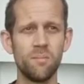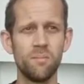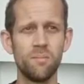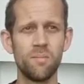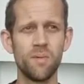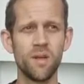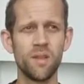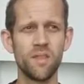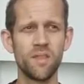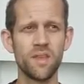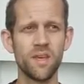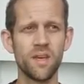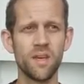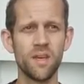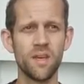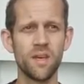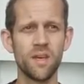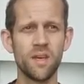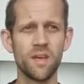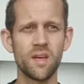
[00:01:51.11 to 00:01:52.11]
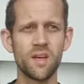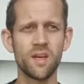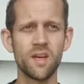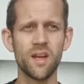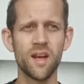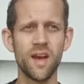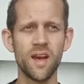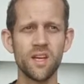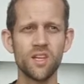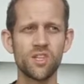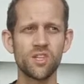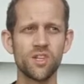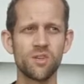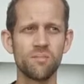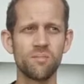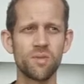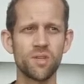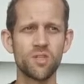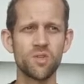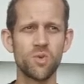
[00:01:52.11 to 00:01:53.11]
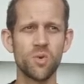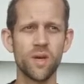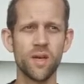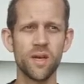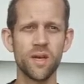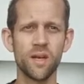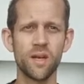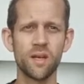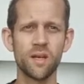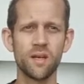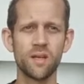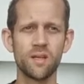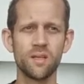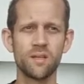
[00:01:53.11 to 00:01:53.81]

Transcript: But the connection between